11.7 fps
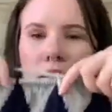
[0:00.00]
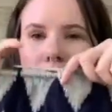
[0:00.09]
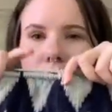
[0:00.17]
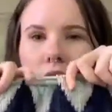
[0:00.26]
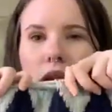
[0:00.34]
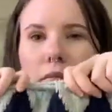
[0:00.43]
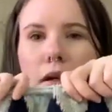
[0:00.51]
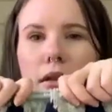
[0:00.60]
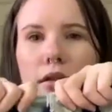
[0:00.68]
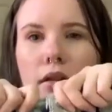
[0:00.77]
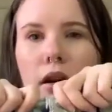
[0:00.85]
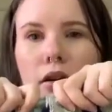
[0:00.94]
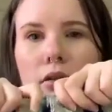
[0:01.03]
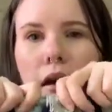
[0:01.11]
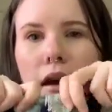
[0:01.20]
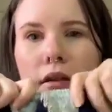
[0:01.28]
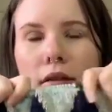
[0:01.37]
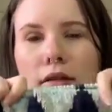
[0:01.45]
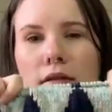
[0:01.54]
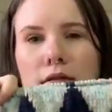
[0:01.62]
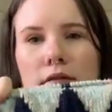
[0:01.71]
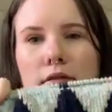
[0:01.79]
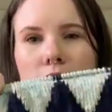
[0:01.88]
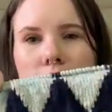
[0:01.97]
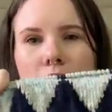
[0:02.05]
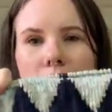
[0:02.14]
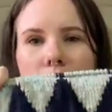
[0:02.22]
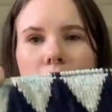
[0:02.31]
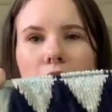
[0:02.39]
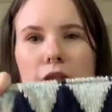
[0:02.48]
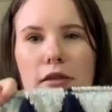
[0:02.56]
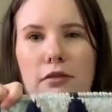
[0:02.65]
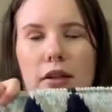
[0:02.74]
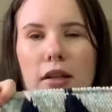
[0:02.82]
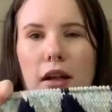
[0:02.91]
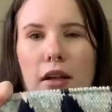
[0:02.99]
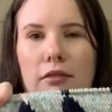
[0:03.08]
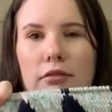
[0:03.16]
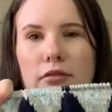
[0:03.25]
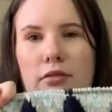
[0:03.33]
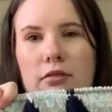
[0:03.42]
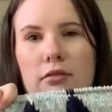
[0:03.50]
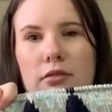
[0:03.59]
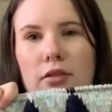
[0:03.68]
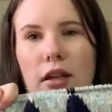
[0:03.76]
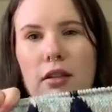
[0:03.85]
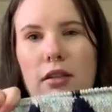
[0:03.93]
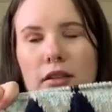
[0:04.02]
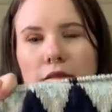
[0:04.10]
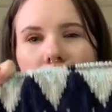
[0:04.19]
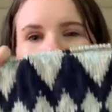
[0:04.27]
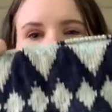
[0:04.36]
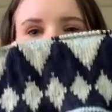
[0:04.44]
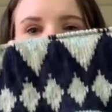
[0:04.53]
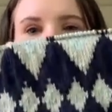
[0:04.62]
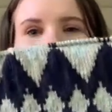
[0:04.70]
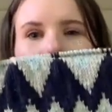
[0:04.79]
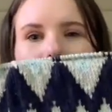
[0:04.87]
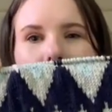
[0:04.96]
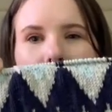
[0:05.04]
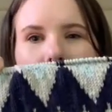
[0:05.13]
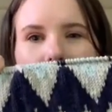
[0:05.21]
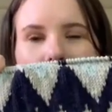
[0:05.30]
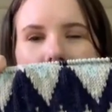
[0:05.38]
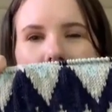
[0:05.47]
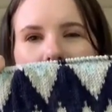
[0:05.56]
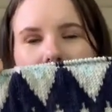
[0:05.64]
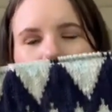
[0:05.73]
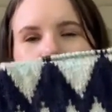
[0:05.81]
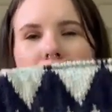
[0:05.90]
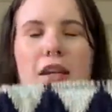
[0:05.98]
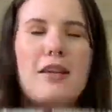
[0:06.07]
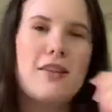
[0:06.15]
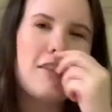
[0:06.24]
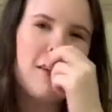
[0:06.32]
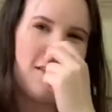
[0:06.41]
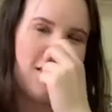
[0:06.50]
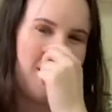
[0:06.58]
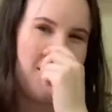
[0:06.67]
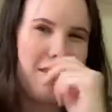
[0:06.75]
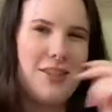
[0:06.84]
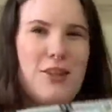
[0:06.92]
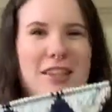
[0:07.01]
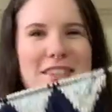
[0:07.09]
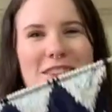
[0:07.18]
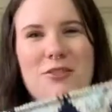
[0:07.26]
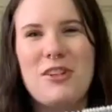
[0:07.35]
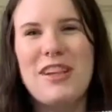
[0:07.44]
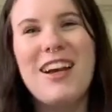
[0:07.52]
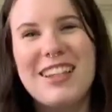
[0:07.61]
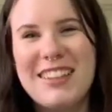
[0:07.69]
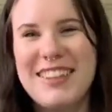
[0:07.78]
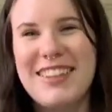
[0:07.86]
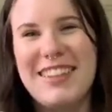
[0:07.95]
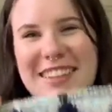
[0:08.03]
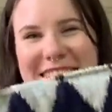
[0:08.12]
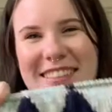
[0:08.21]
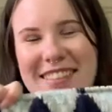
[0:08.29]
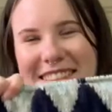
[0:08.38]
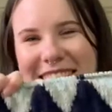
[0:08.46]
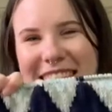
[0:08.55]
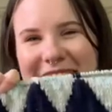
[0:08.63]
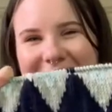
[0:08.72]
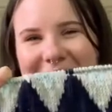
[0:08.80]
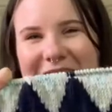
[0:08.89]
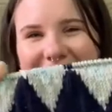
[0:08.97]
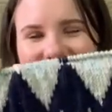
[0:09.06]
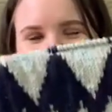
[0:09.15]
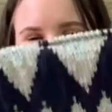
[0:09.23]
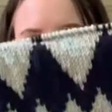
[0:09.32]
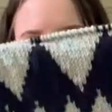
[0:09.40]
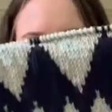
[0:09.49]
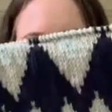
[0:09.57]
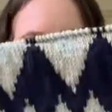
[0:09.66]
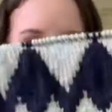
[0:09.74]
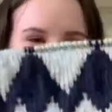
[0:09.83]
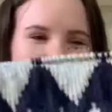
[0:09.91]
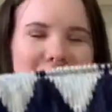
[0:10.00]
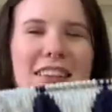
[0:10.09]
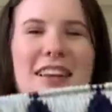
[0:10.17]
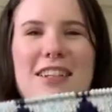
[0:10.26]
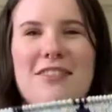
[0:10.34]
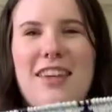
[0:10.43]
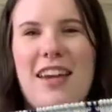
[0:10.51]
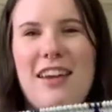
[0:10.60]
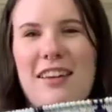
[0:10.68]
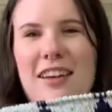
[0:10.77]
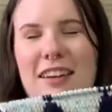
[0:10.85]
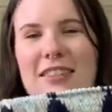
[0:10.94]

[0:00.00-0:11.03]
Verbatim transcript: this like a month ago and this is all I freaking have done of it because and it's just like, cause it's just, it's three color. So it's just a lot of carrying, a